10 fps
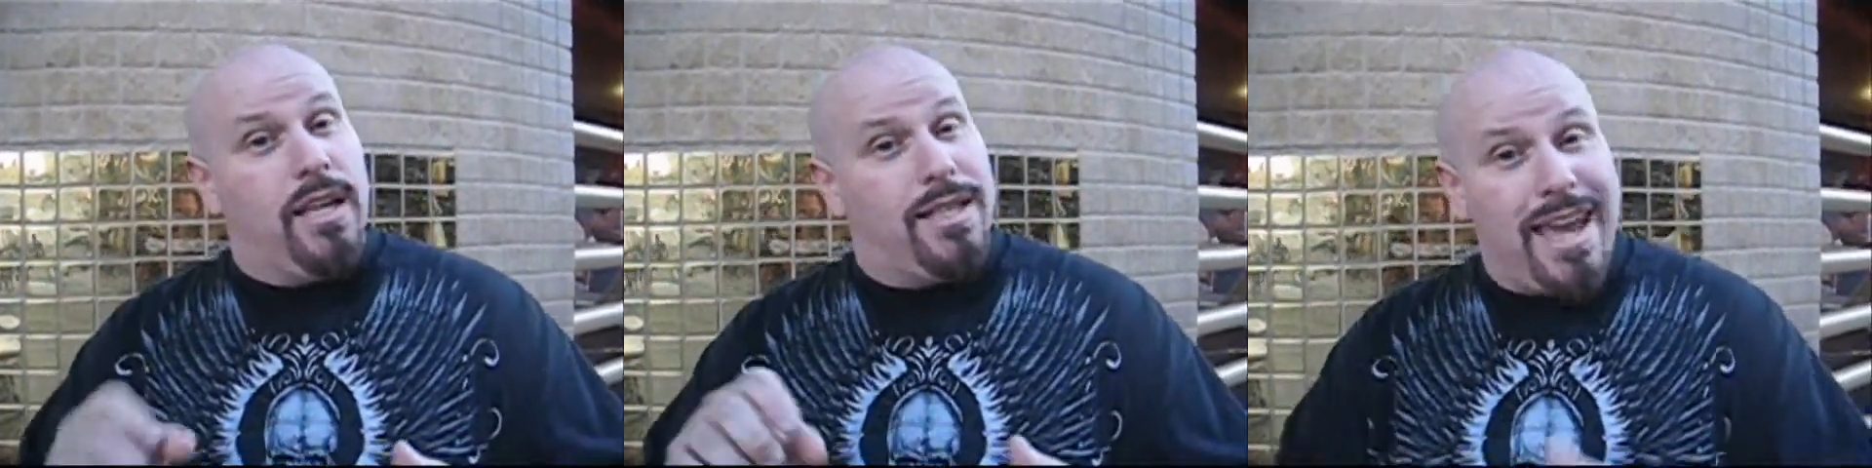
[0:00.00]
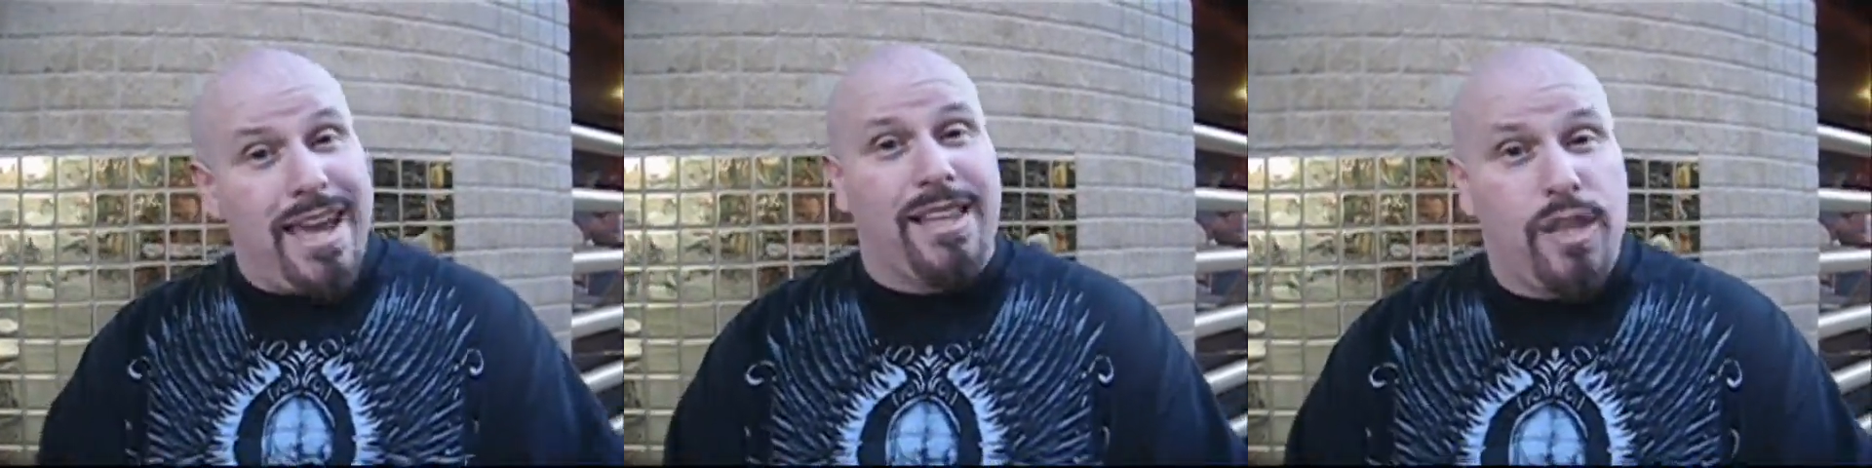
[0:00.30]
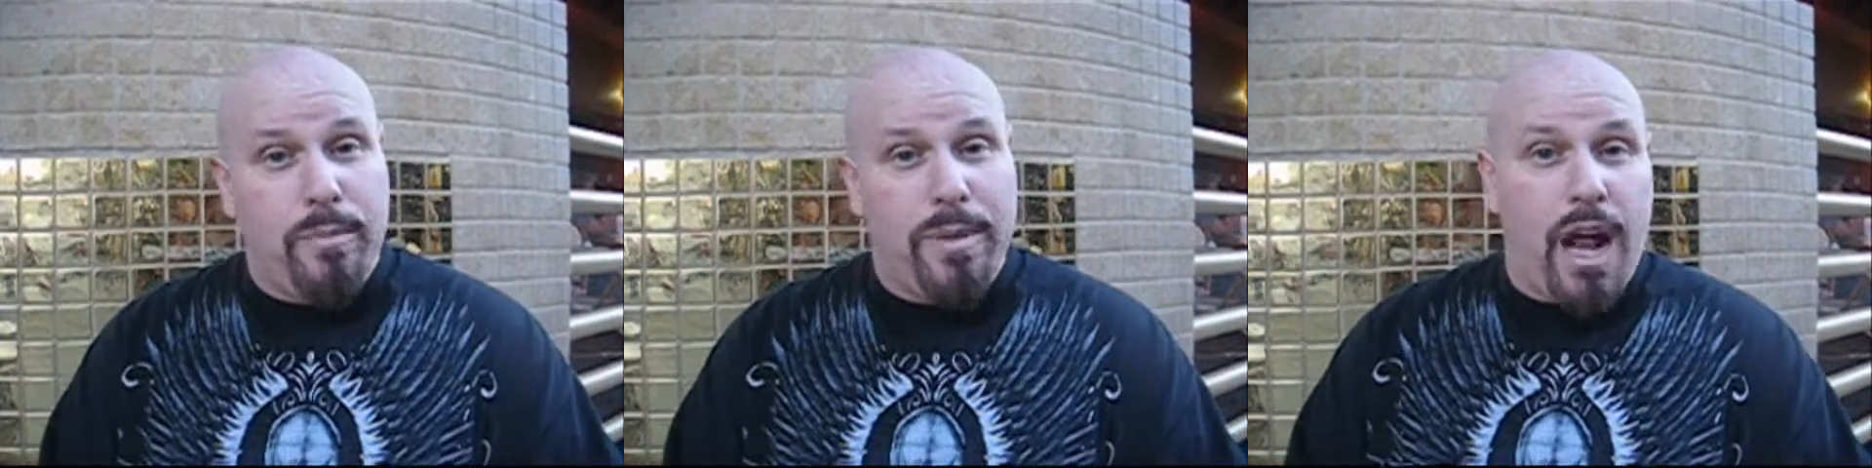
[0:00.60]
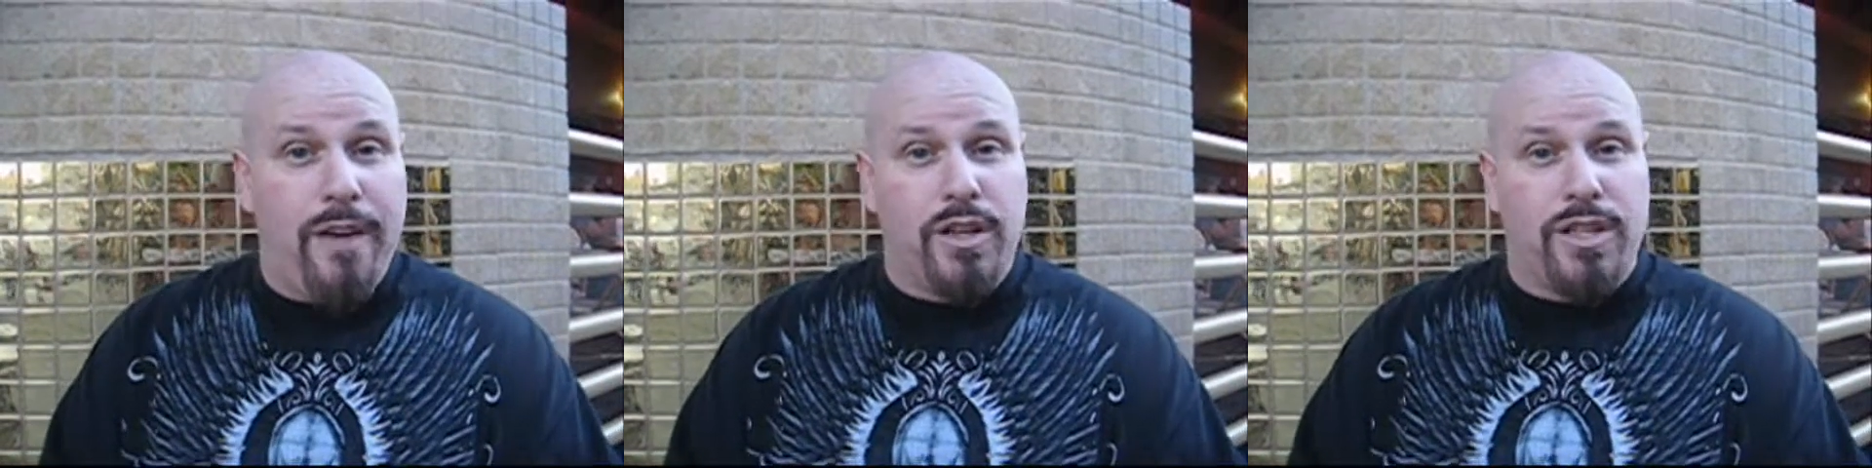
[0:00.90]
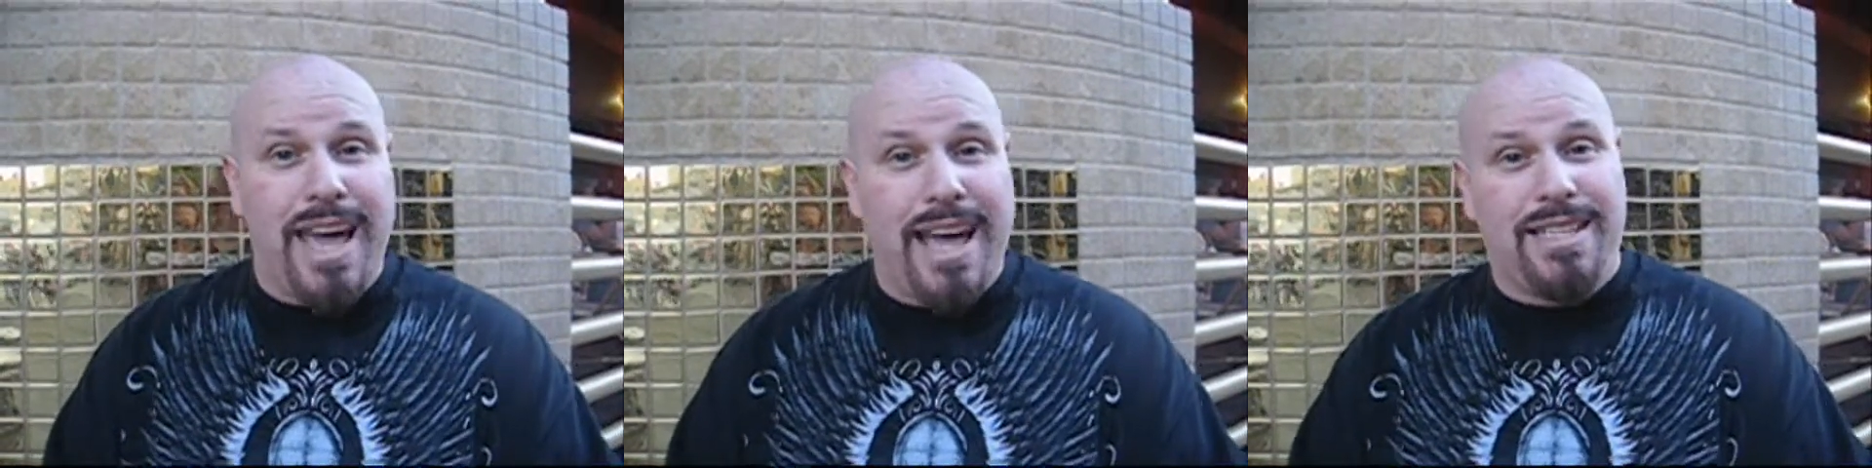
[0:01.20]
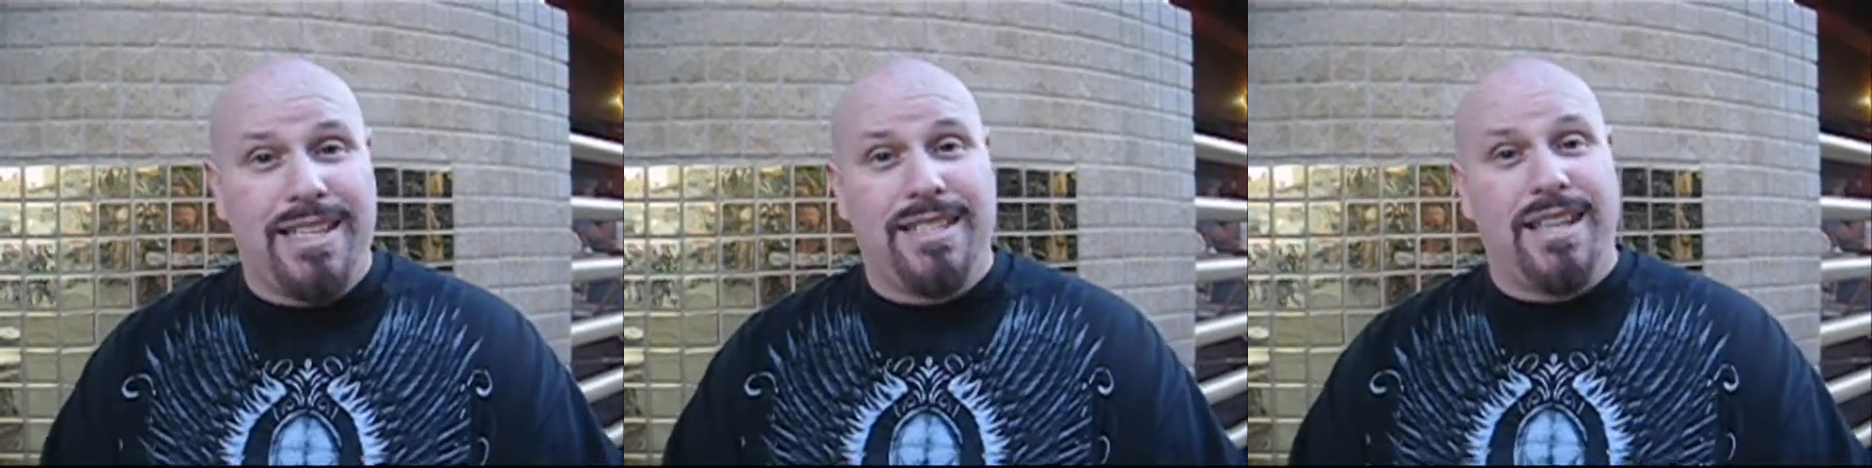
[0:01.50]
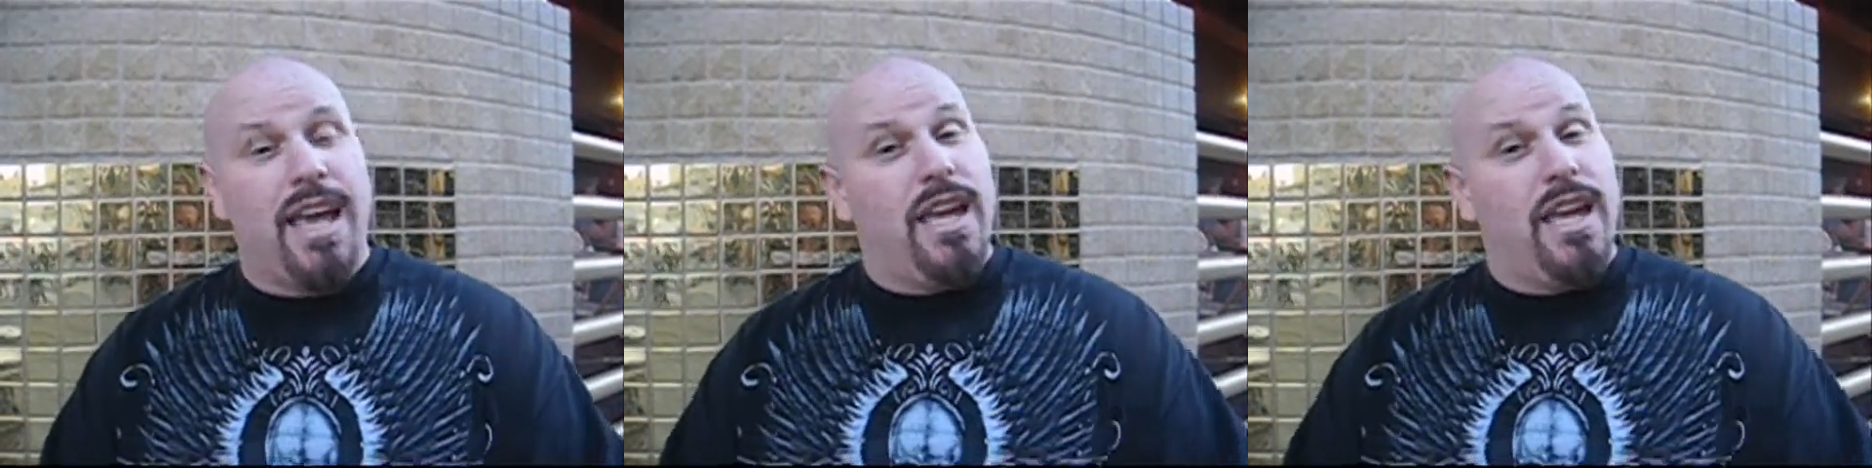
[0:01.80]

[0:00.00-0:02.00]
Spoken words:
You take a little bit off your taxes.